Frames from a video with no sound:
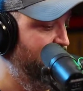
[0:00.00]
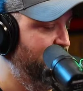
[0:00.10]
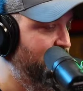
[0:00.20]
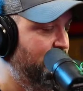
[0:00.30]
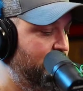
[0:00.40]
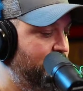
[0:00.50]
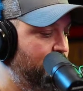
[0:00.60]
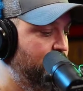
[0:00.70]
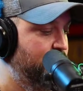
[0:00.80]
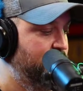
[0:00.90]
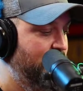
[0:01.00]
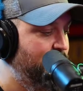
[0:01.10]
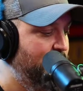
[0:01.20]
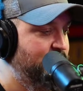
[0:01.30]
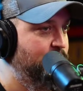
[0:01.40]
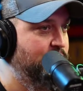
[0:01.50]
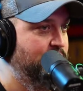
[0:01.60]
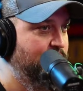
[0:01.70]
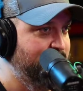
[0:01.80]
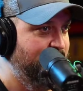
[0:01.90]
We'll talk about something
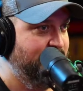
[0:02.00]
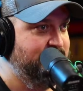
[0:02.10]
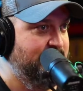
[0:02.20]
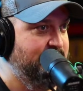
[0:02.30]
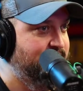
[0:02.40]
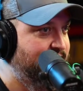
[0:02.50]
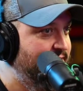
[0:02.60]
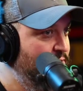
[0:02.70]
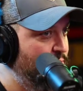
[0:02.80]
that was kind of teased that we